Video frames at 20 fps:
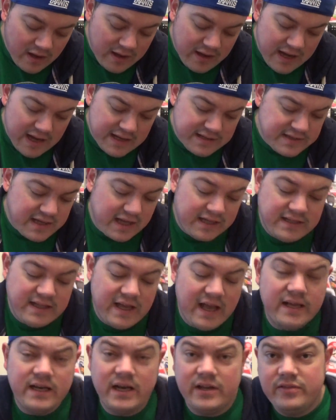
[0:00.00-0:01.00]
And
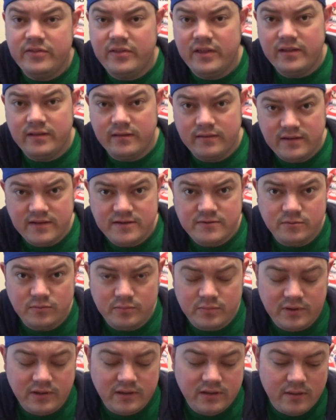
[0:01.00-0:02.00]
again, I think this
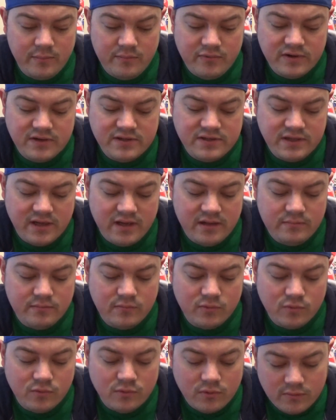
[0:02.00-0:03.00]
will be appreciated
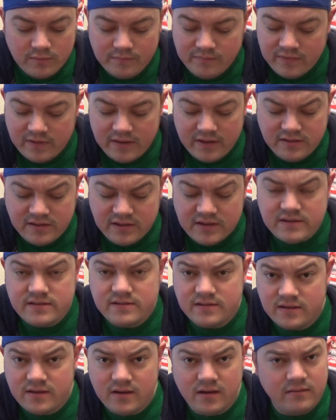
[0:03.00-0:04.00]
more in
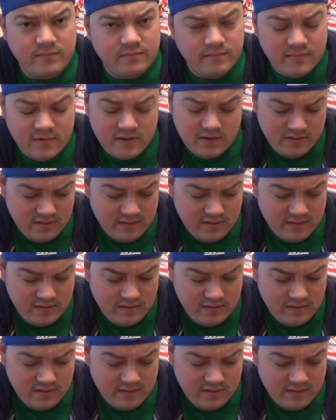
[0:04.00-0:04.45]
years to come.